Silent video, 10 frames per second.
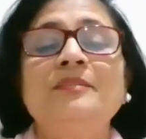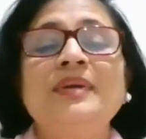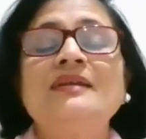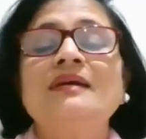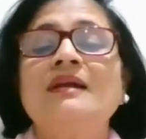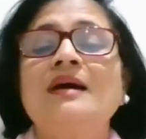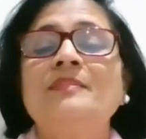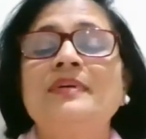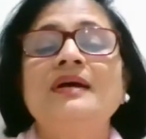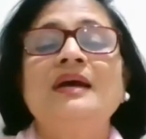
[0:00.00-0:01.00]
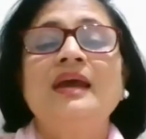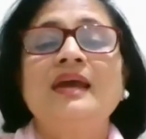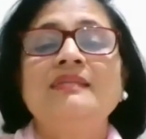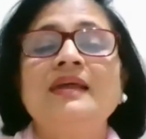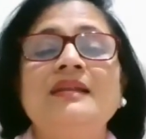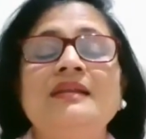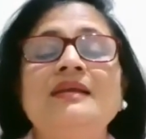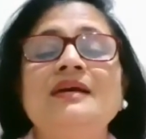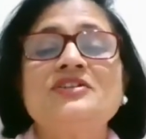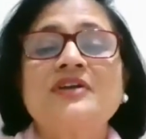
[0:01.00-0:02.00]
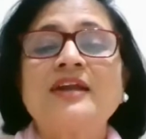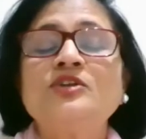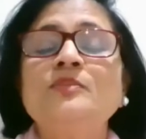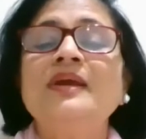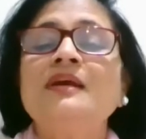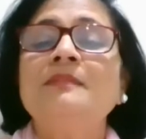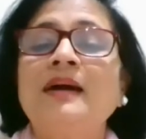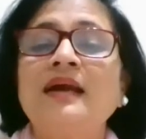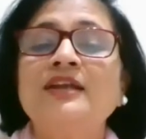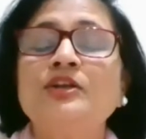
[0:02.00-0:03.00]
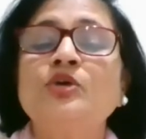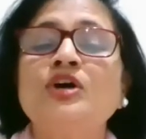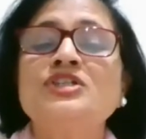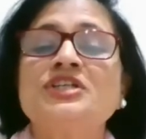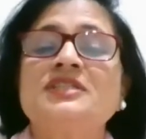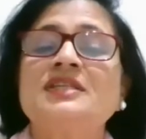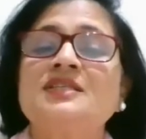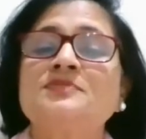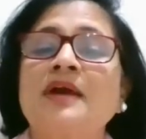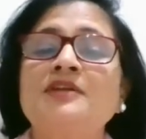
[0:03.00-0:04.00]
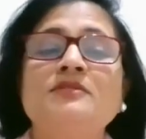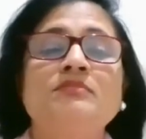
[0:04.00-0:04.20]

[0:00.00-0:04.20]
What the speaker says: picked her up and then tried to bring her back into consciousness by